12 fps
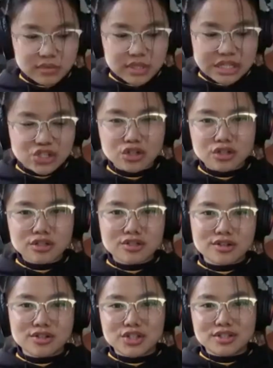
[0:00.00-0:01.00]
teachers
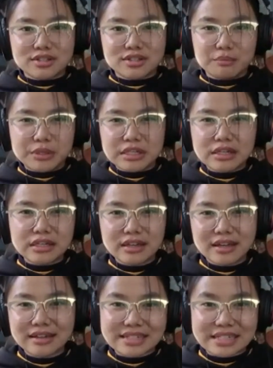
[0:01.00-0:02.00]
are just
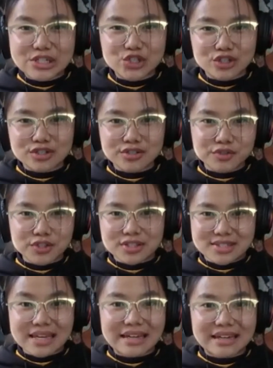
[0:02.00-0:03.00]
being teachers for the
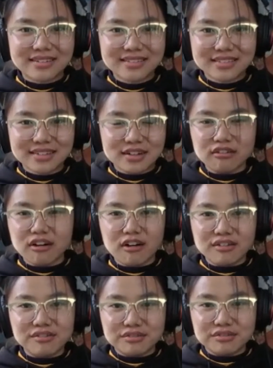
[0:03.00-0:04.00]
sake
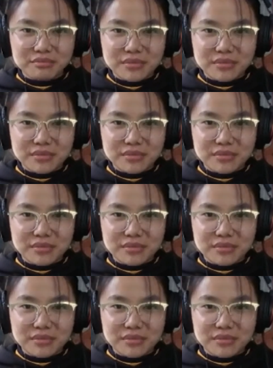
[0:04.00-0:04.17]
of